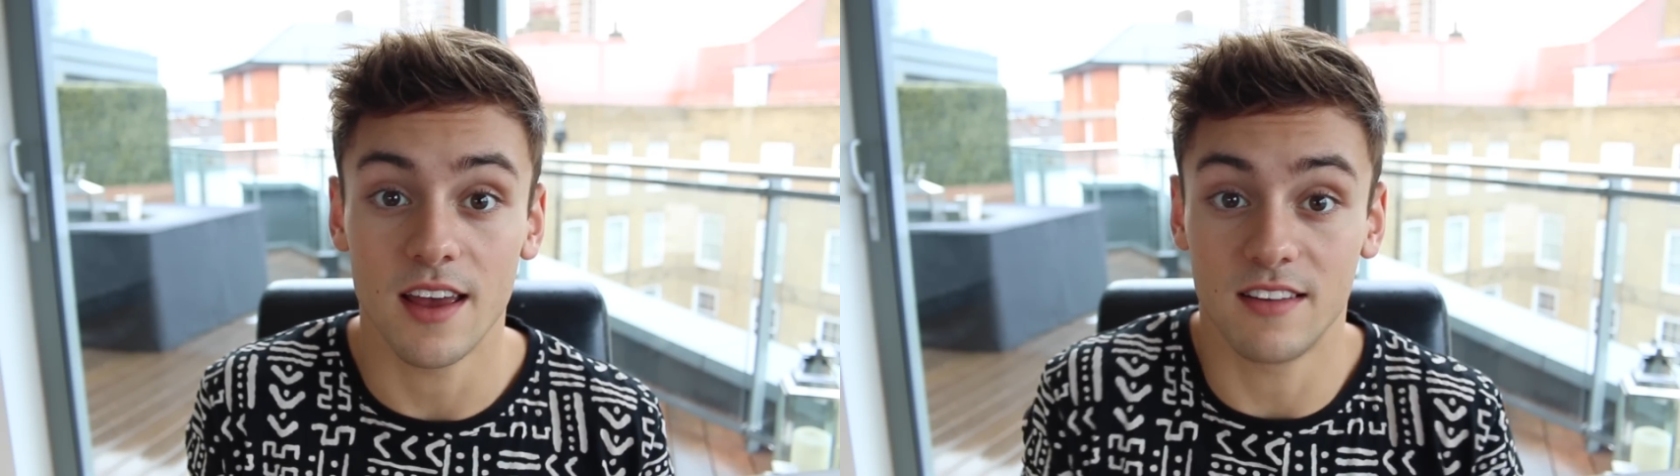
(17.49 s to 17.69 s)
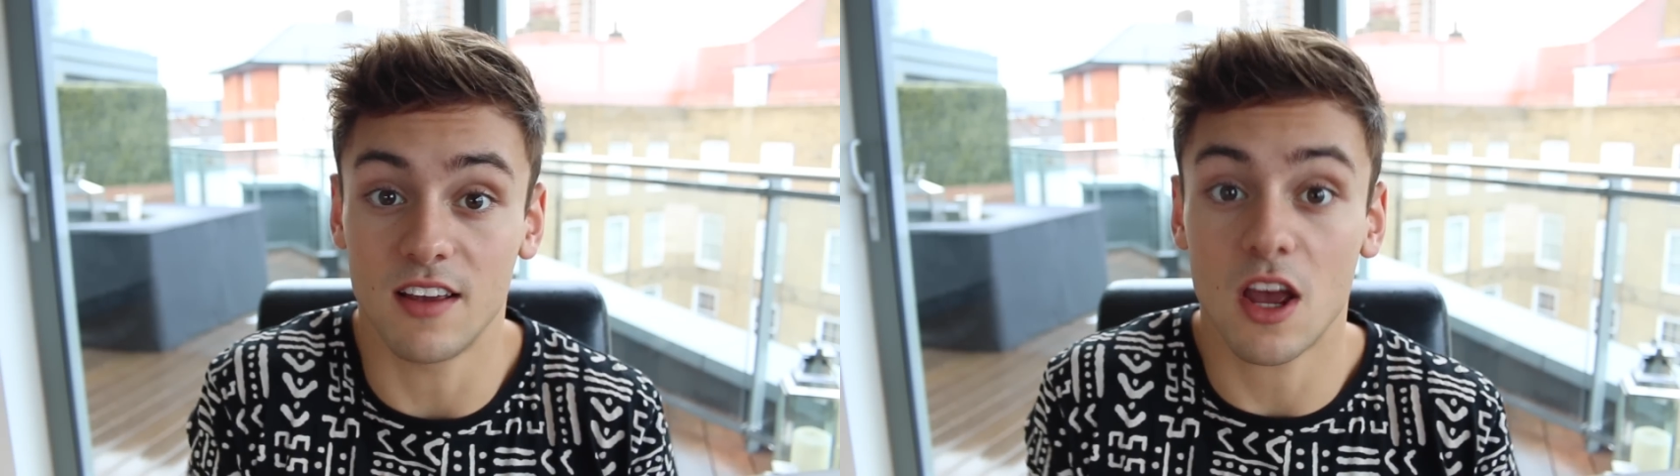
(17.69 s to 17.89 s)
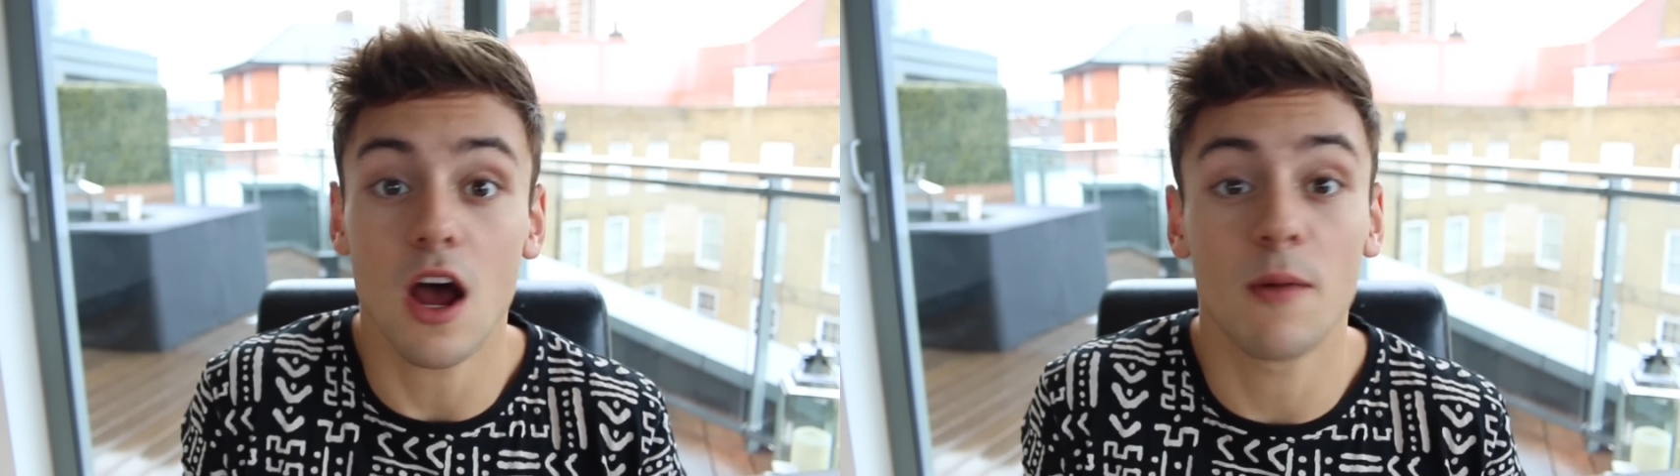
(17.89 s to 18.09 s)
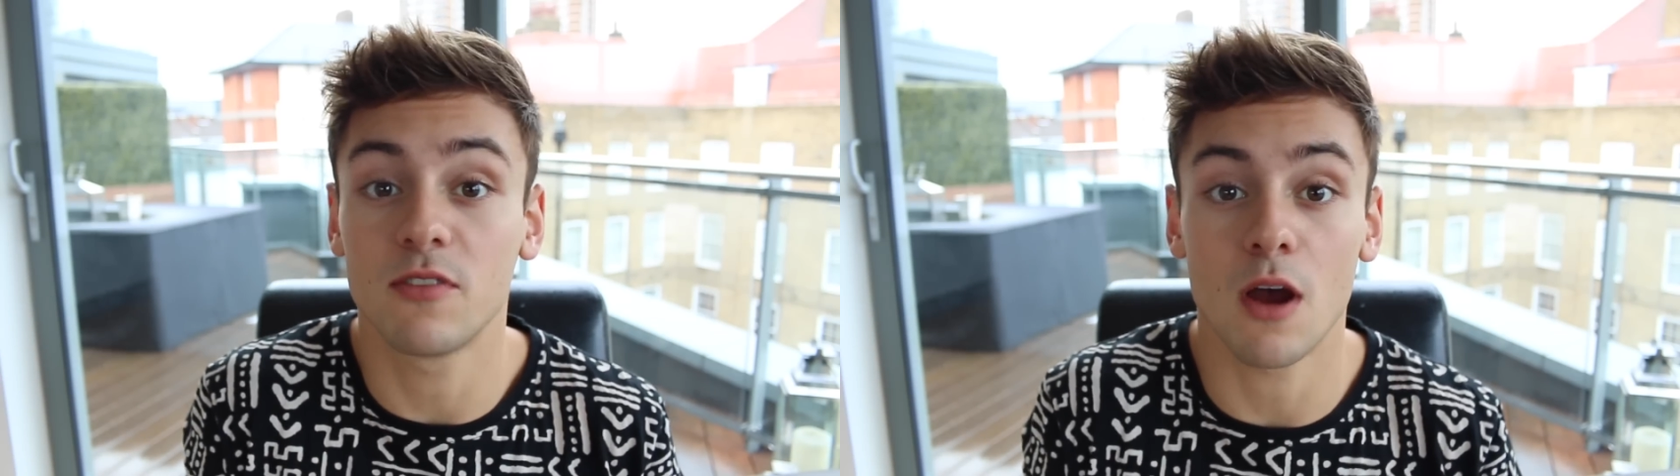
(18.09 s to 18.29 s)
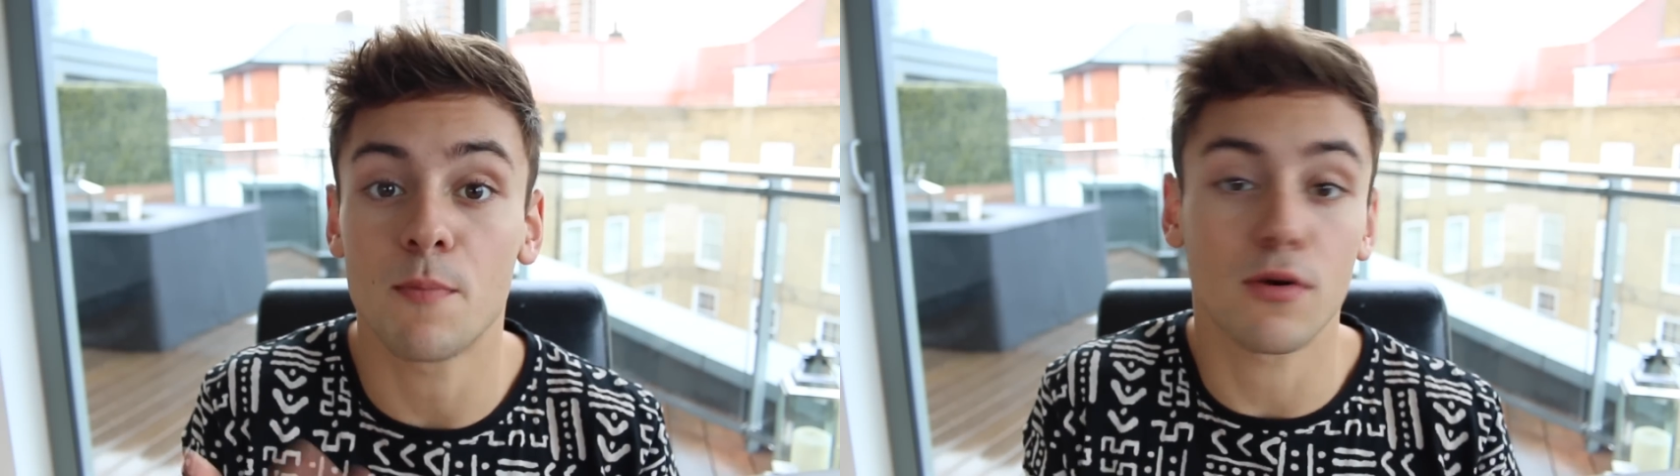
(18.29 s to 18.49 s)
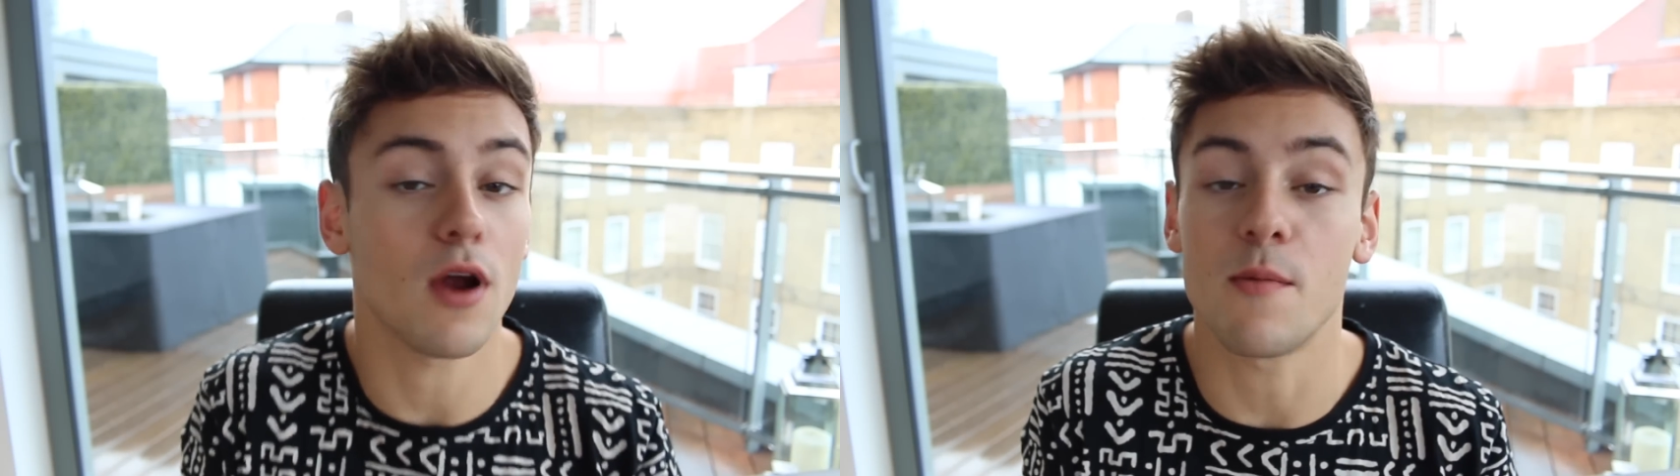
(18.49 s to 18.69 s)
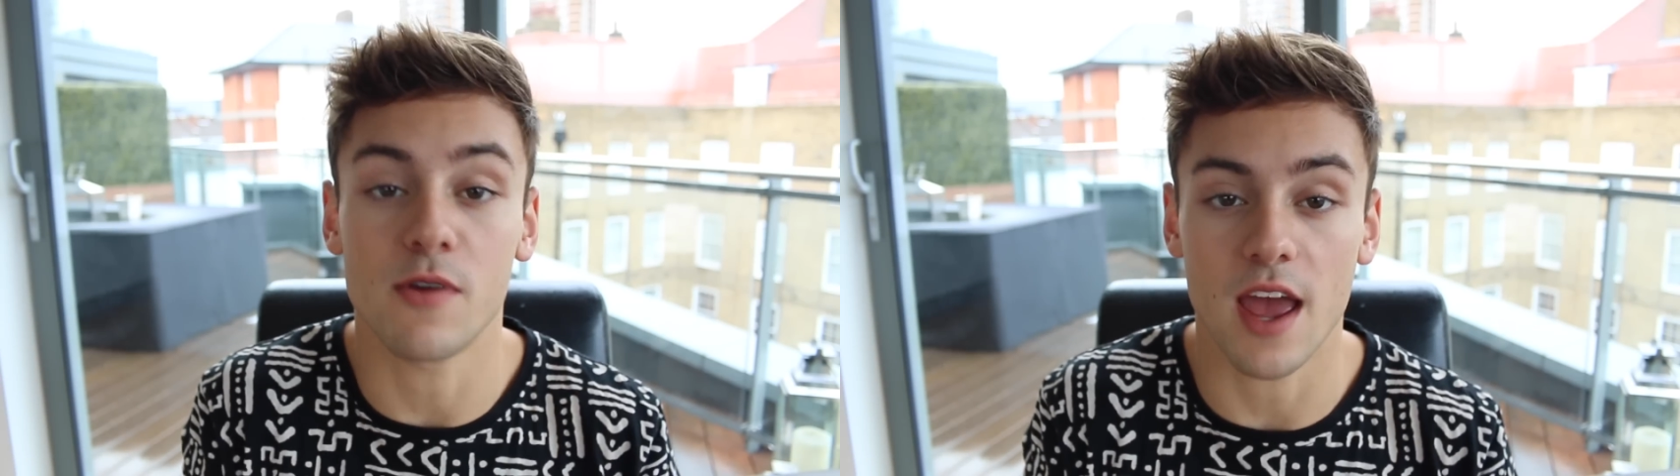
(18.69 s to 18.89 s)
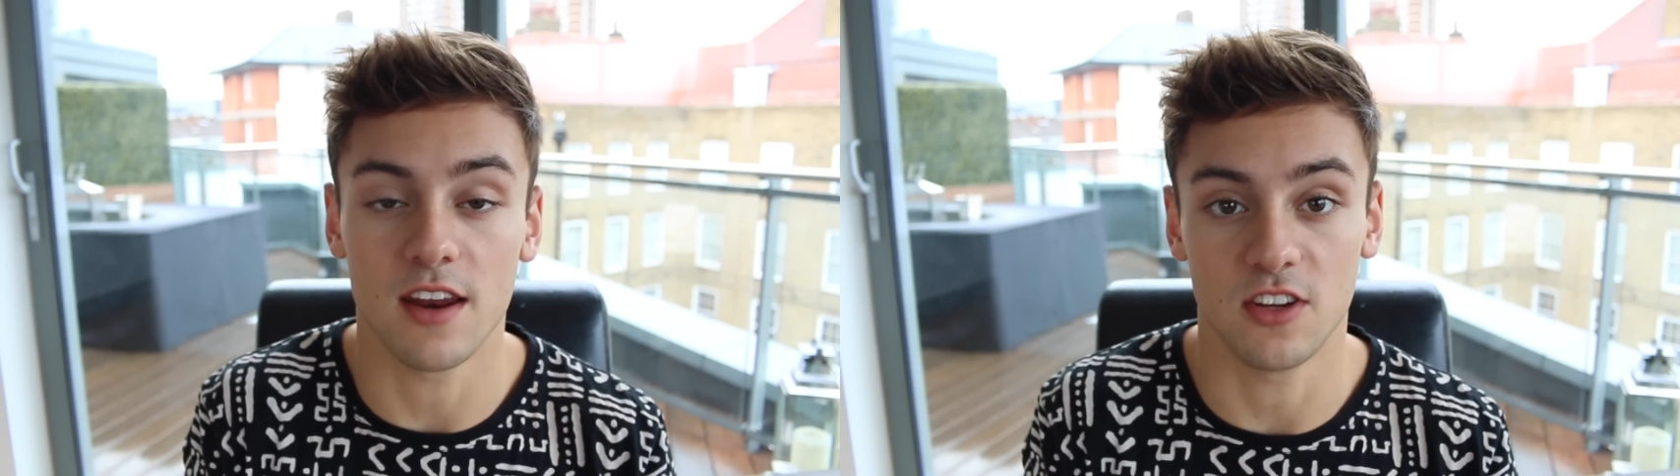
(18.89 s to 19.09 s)
is that carbs are our
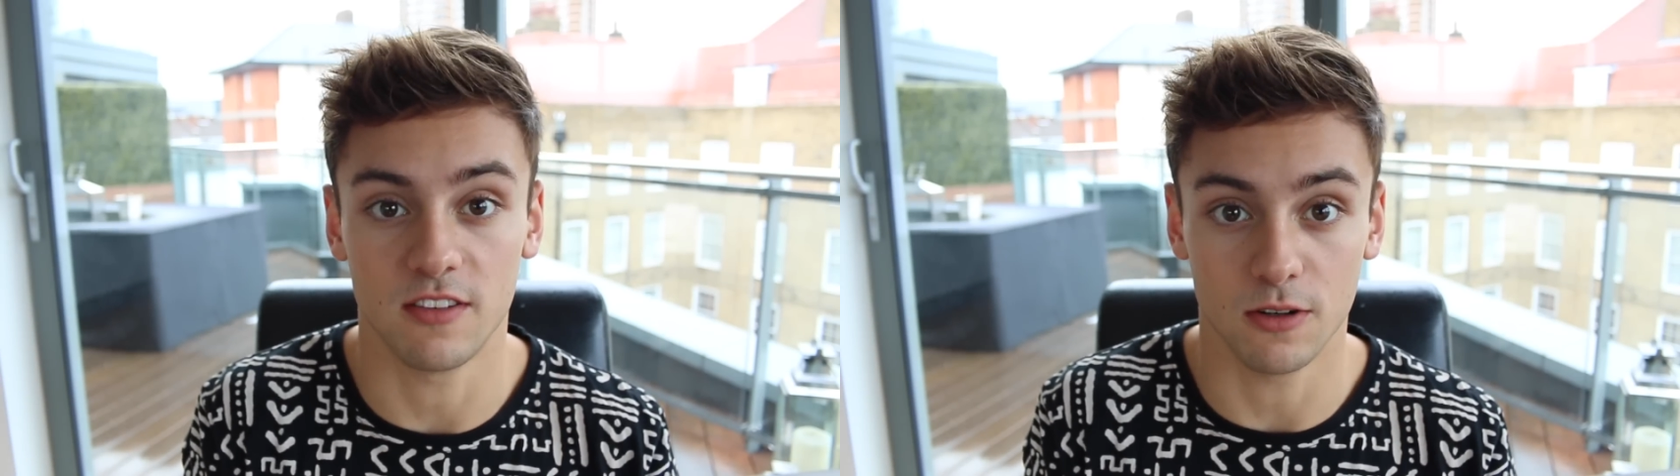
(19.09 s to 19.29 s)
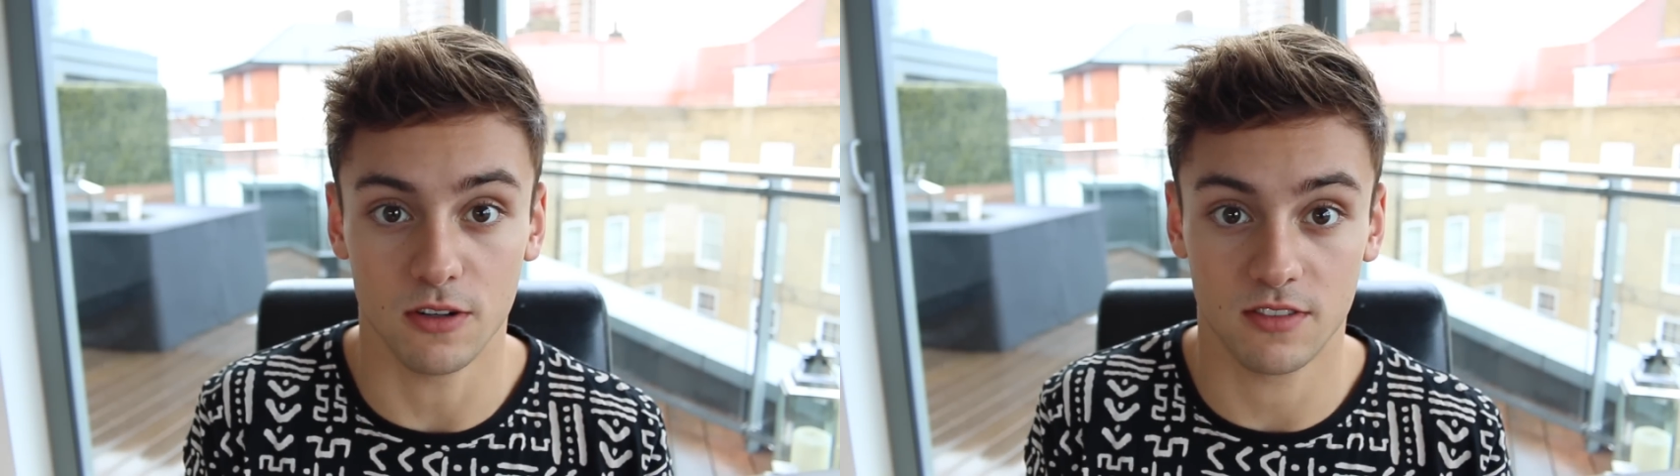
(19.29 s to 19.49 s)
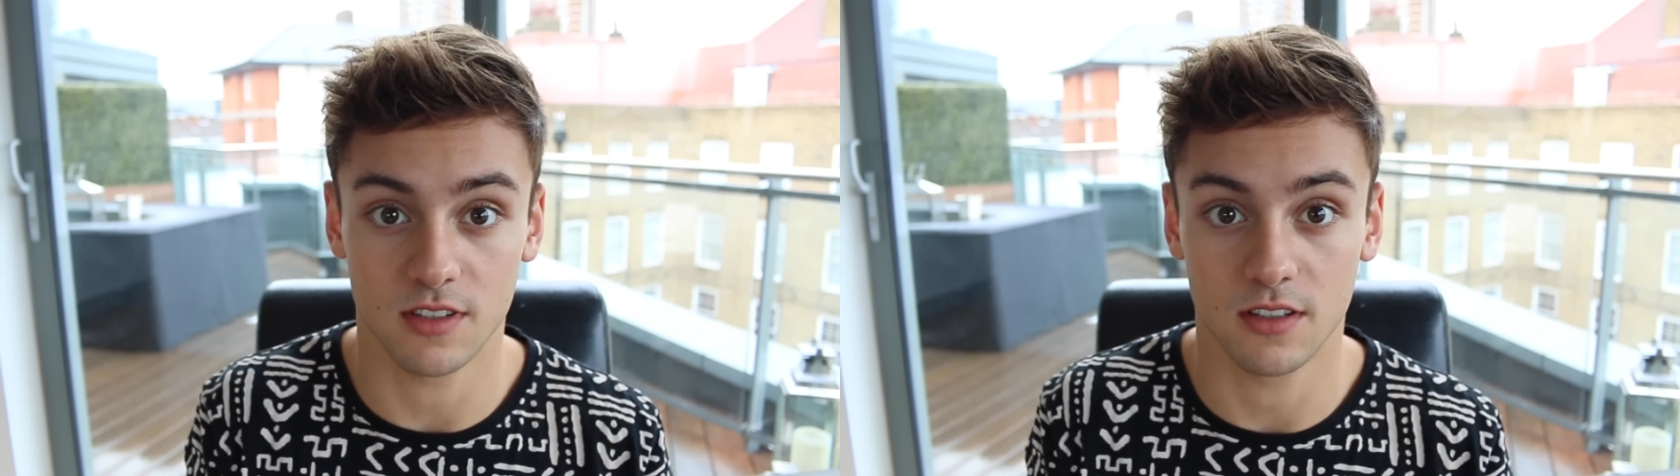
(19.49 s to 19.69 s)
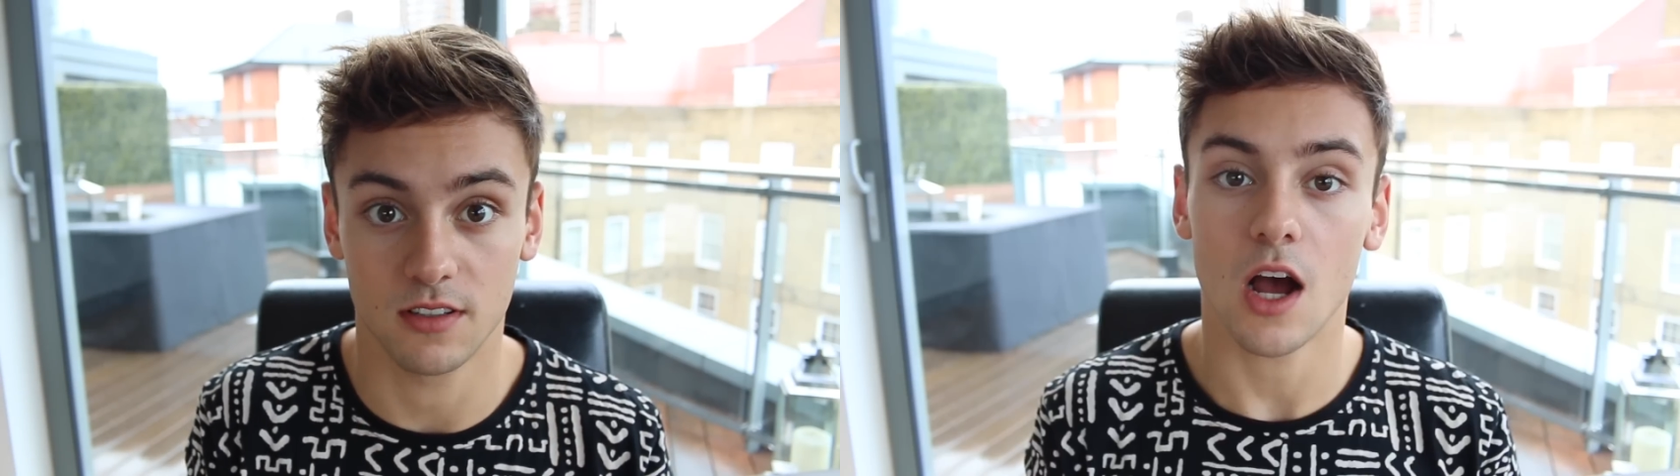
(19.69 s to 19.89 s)
primary energy source.